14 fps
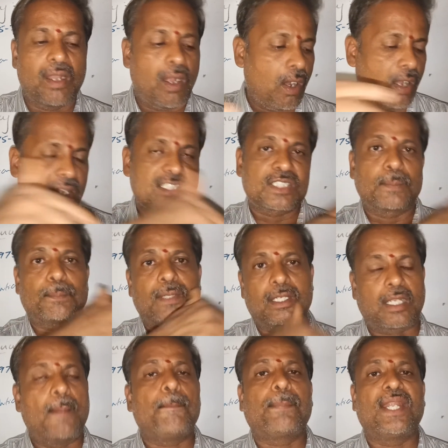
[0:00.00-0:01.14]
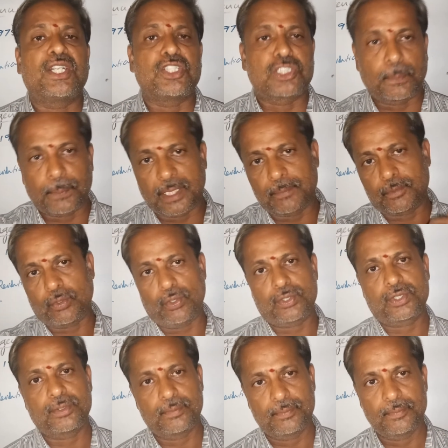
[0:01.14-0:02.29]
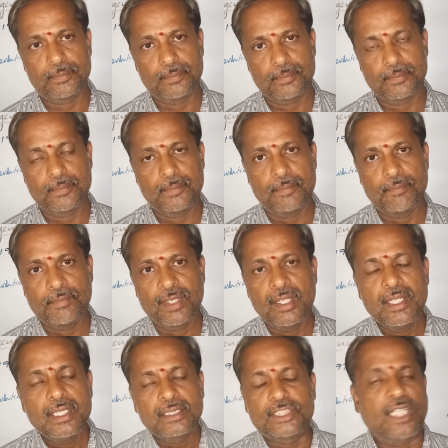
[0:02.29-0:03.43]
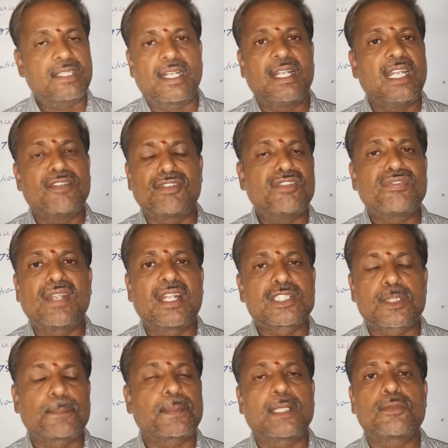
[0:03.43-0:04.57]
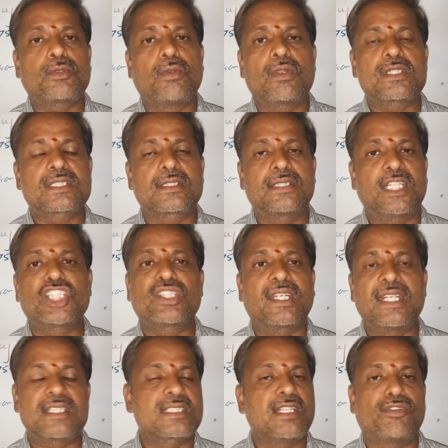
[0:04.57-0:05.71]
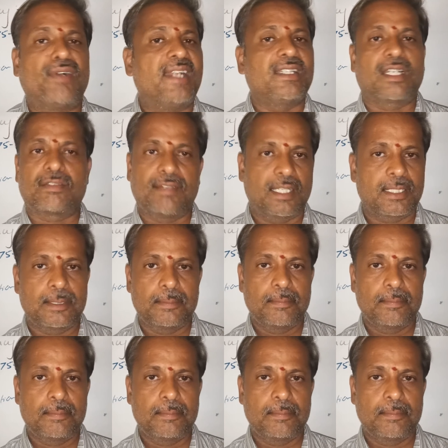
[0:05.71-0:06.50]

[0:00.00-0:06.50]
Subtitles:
on compared to Supreme Court. Generally, we feel Supreme Court's decision is the final one.